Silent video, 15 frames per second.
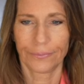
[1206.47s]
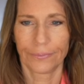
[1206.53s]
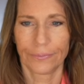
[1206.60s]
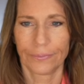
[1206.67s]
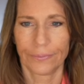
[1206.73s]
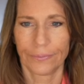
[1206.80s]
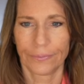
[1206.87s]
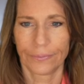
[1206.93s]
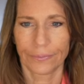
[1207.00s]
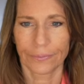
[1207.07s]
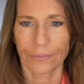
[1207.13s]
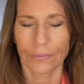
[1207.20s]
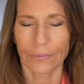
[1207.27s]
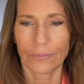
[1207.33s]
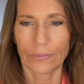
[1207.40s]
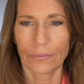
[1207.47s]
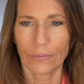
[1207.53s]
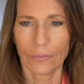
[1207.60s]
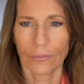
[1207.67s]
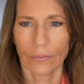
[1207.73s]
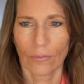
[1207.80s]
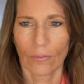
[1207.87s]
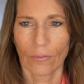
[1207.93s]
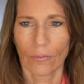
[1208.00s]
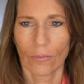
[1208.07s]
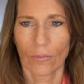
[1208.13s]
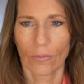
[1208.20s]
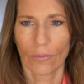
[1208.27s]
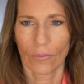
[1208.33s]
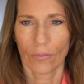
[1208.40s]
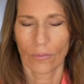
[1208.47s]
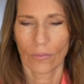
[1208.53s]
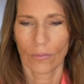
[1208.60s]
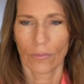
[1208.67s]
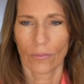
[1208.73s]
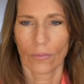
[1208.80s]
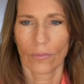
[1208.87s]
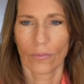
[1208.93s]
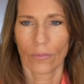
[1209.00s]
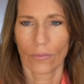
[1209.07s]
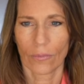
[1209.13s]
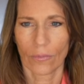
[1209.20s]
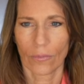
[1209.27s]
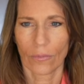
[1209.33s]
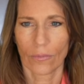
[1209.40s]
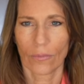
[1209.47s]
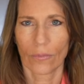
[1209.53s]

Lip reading: No words are spoken by the person on screen.